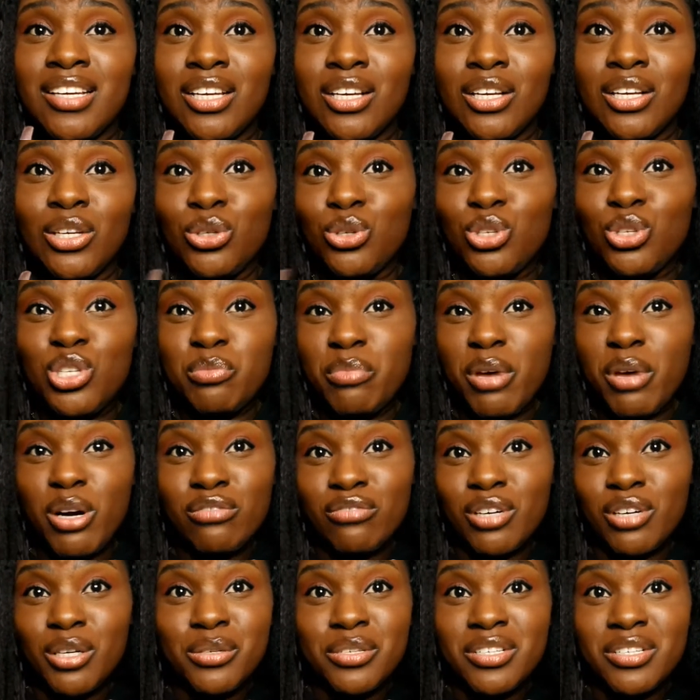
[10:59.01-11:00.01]
you smell
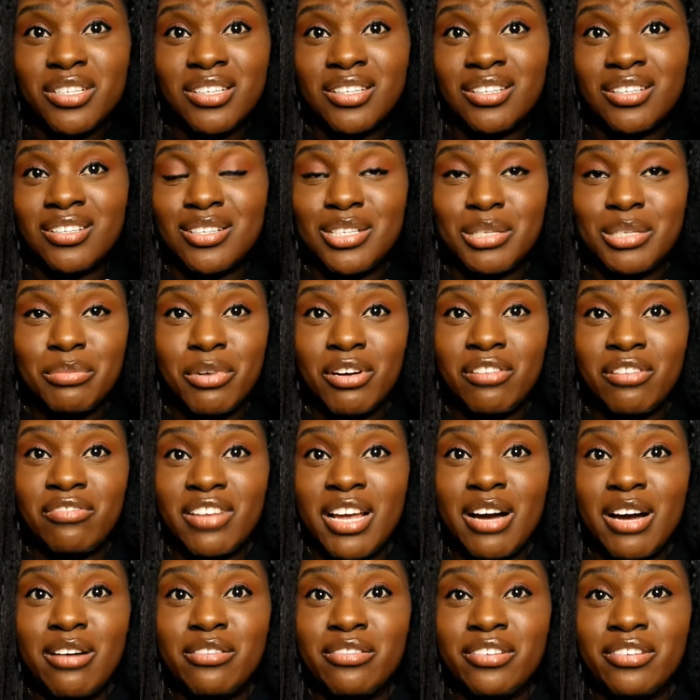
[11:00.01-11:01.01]
rosy, you smell
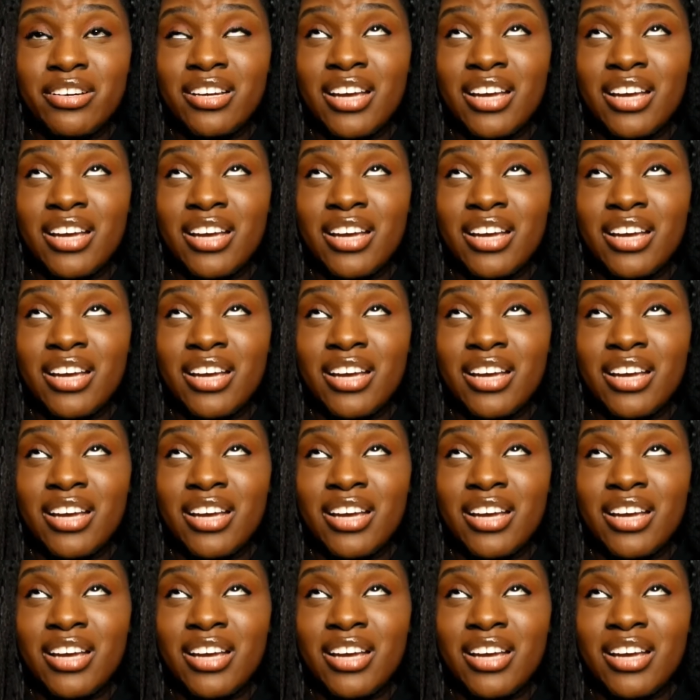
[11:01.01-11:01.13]
flowery.